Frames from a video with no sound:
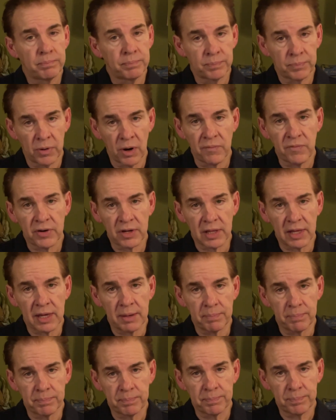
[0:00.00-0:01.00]

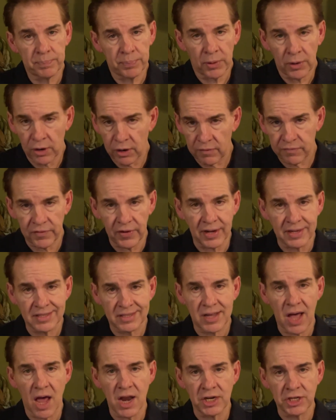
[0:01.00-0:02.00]
perfect
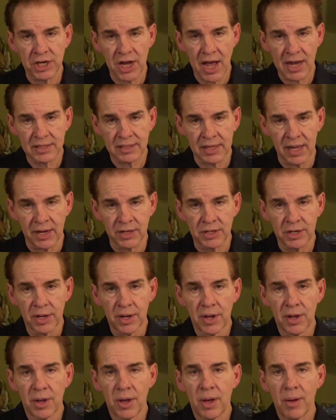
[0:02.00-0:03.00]
Scottish accent,
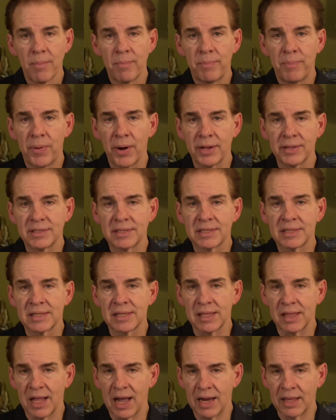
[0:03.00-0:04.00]
but
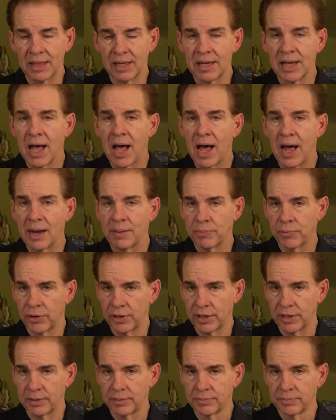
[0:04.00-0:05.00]
slightly
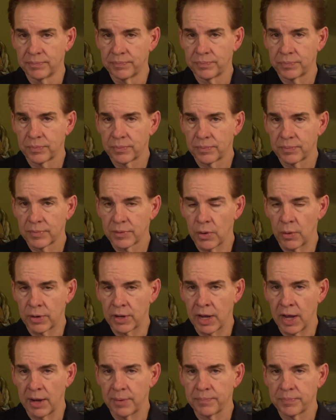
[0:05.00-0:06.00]
hybrided.
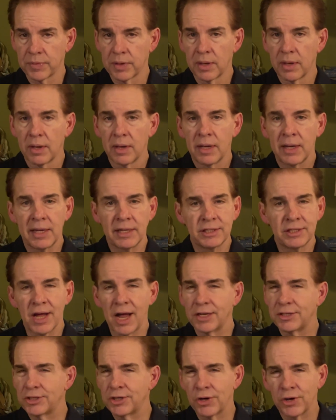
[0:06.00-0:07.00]
Okay? He's
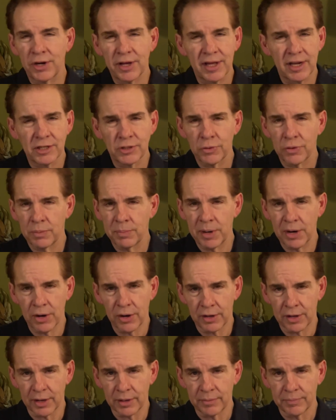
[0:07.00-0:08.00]
not turning into an
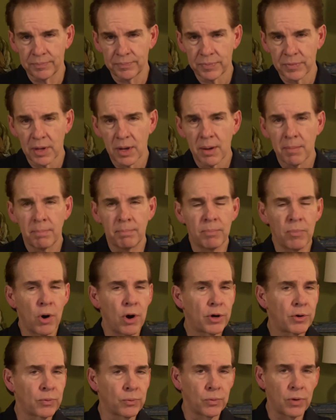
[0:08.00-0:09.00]
American.
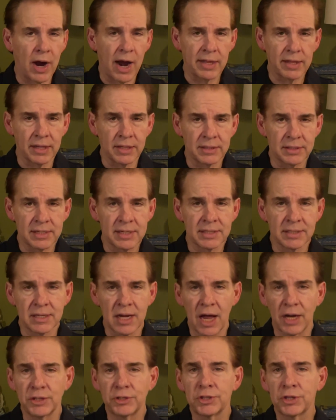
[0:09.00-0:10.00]
Mark Rylance is
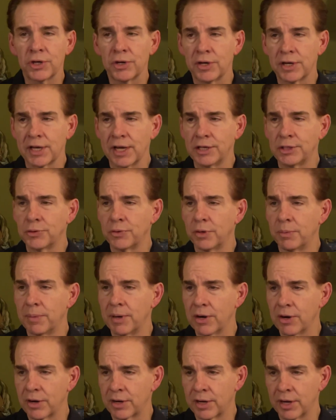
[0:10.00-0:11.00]
not turning into an
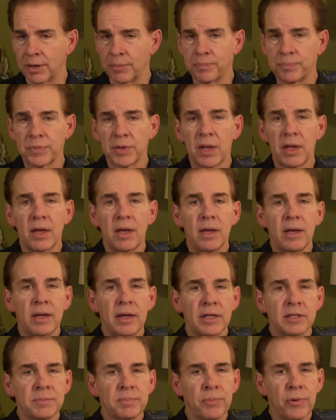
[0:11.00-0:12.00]
American.
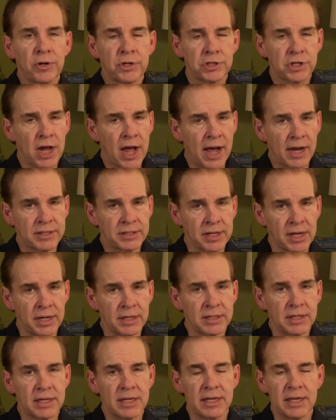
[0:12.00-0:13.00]
His British
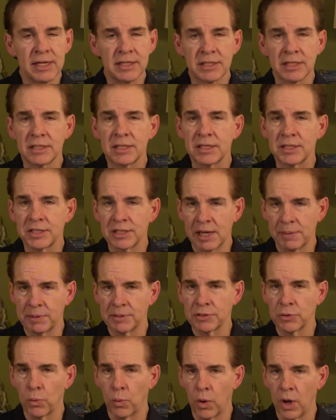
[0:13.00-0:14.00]
accent isn't the same
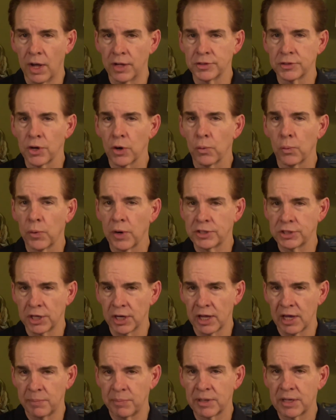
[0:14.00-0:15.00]
as it was
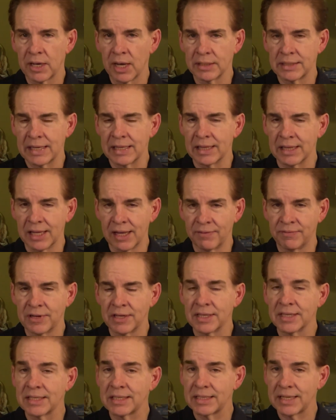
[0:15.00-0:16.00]
originally because he lived in
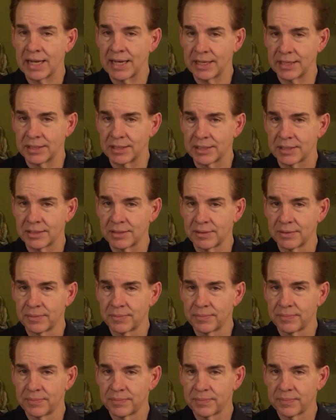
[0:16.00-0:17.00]
the States.
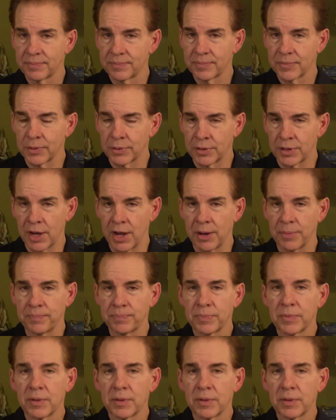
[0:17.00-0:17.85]
Okay?